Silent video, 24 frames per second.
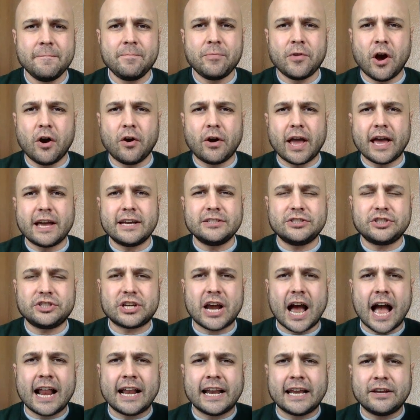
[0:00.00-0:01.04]
Okay,
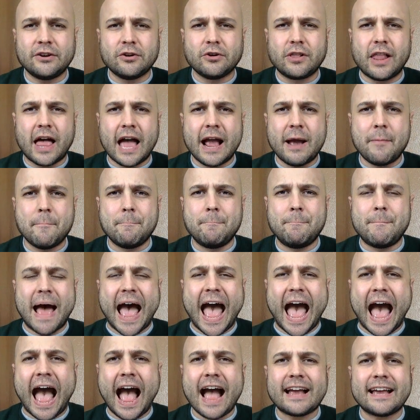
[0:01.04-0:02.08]
shining your light
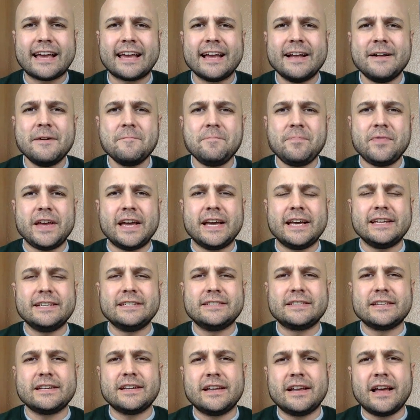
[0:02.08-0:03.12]
back
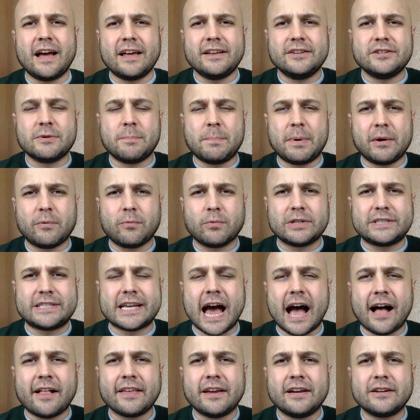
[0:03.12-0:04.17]
is is a bit
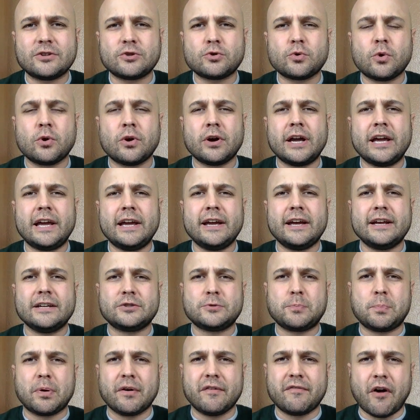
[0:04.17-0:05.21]
retaliatory, it's
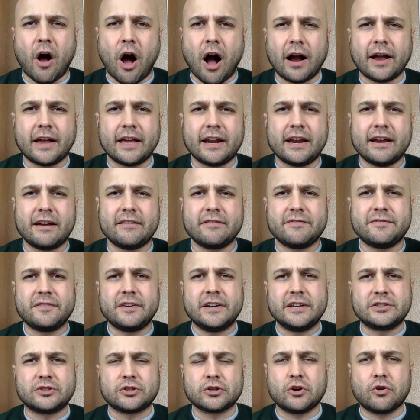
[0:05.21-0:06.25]
provocative,
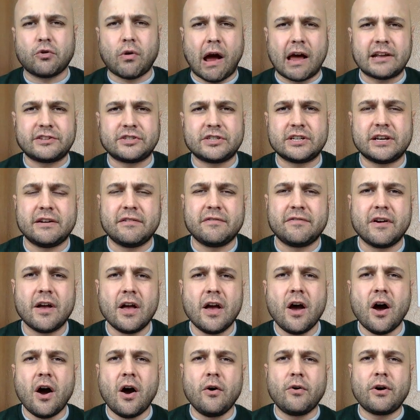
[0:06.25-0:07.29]
it's aggressive,
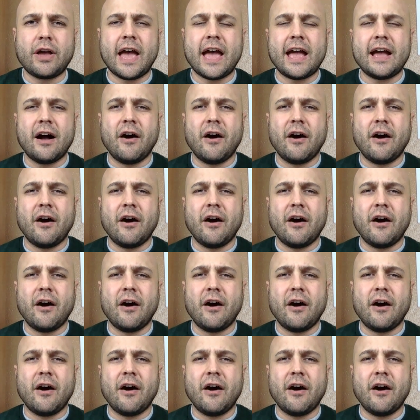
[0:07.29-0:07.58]
okay?